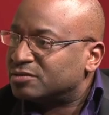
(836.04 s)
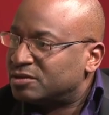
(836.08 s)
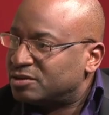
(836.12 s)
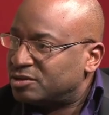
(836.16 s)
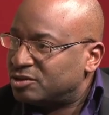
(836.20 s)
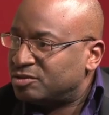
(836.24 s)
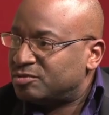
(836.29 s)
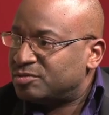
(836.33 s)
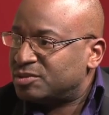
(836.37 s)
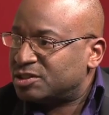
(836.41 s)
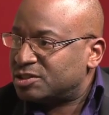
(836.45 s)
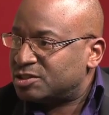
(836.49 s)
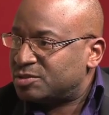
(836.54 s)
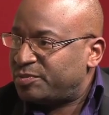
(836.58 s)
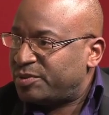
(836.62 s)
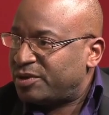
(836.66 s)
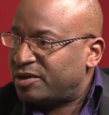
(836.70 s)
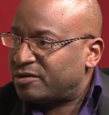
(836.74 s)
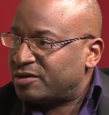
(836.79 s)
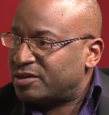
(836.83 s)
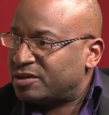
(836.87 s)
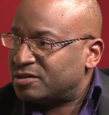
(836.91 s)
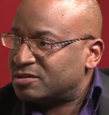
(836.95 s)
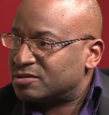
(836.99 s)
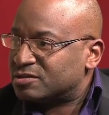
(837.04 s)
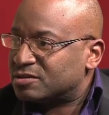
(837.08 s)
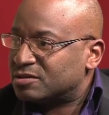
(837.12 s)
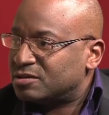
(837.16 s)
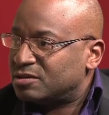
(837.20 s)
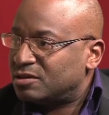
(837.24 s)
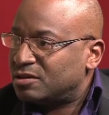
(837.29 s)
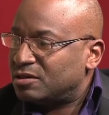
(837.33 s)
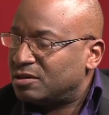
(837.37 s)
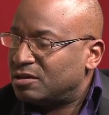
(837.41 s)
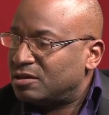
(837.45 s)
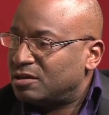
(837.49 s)
the human experience.
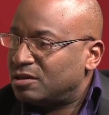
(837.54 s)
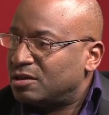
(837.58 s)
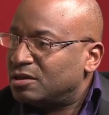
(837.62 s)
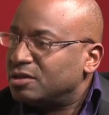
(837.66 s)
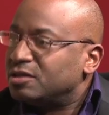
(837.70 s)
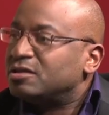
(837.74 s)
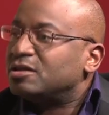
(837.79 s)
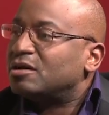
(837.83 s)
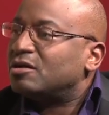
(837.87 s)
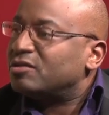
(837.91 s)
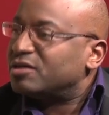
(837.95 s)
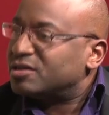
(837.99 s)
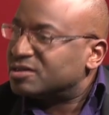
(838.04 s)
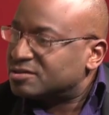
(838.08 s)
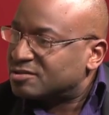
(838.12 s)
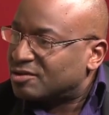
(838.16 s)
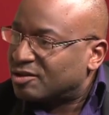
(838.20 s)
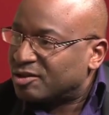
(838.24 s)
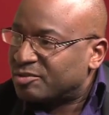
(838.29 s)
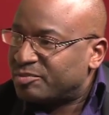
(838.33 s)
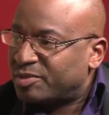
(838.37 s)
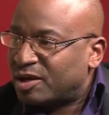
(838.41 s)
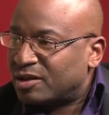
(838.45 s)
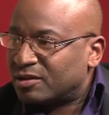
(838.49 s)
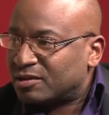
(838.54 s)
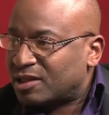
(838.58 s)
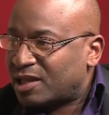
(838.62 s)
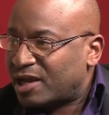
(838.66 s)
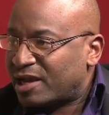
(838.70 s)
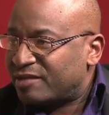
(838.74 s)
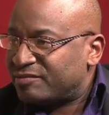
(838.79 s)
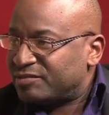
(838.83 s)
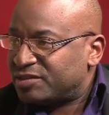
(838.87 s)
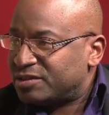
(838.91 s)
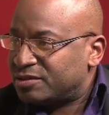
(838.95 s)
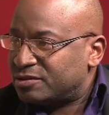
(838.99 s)
It's all about
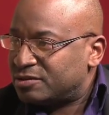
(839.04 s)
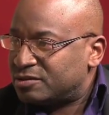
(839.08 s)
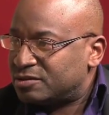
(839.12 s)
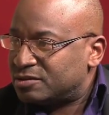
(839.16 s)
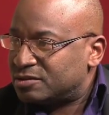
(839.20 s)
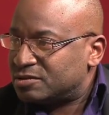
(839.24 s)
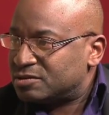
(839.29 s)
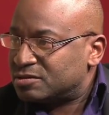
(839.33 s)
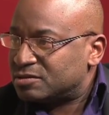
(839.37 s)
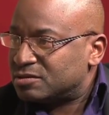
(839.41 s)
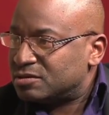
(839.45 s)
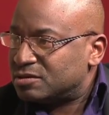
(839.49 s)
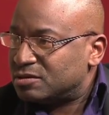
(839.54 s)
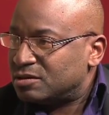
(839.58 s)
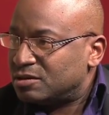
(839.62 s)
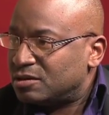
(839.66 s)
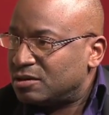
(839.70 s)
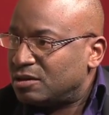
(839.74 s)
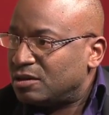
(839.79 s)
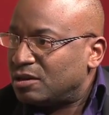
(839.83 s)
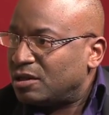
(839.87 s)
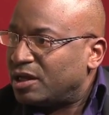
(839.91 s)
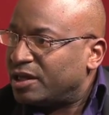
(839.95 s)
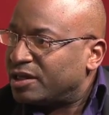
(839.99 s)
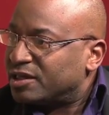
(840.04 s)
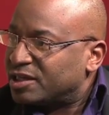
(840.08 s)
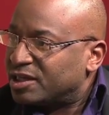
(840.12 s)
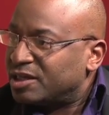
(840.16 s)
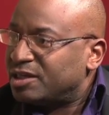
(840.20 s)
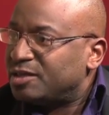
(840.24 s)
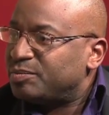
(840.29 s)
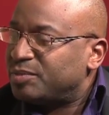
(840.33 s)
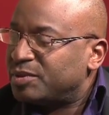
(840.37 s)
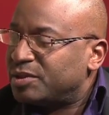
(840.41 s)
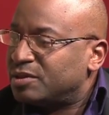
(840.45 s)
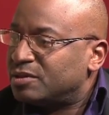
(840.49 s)
livelihoods and
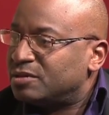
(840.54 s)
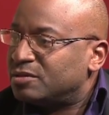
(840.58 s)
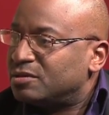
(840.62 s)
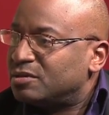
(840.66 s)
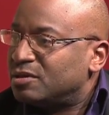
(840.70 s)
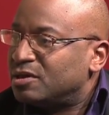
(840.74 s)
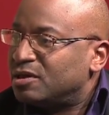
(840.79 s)
keeping,